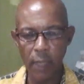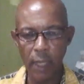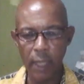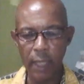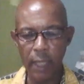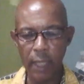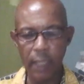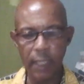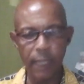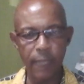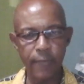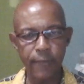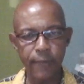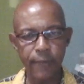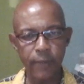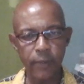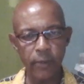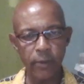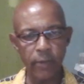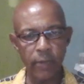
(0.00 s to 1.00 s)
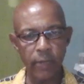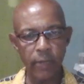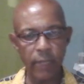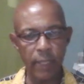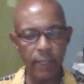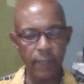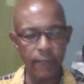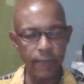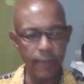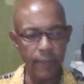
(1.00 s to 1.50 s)
And if you
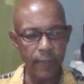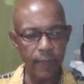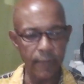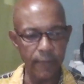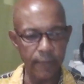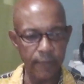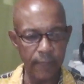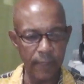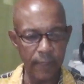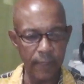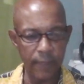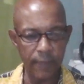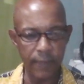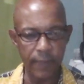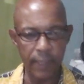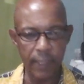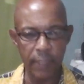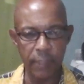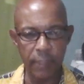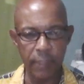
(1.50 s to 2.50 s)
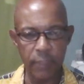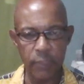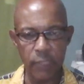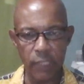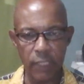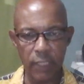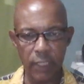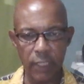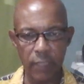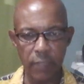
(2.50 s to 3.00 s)
if if if ninety
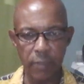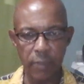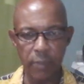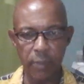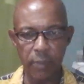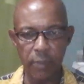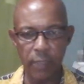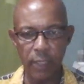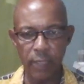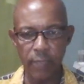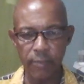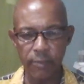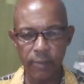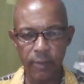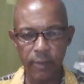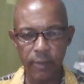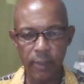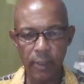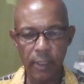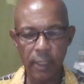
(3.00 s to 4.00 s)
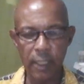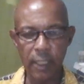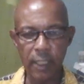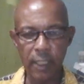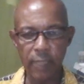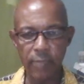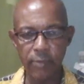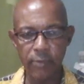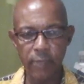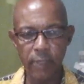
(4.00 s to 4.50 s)
percent of the people live
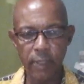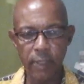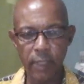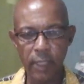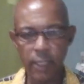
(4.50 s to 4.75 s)
leave,